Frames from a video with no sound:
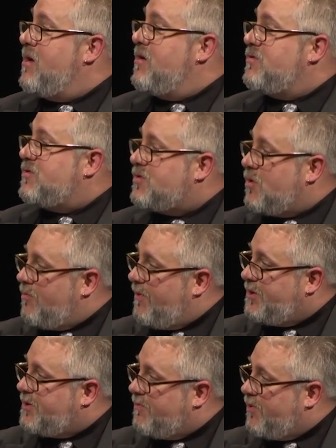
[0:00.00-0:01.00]
so
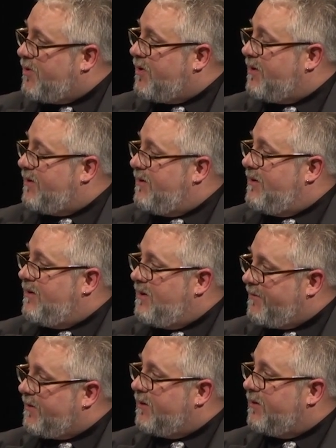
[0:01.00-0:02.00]
much more
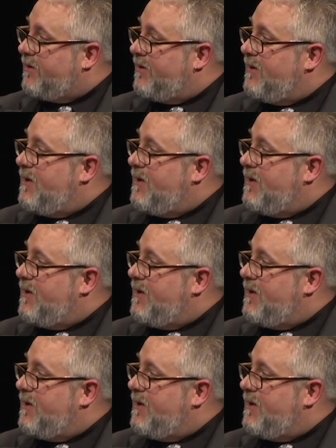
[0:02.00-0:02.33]
difficult.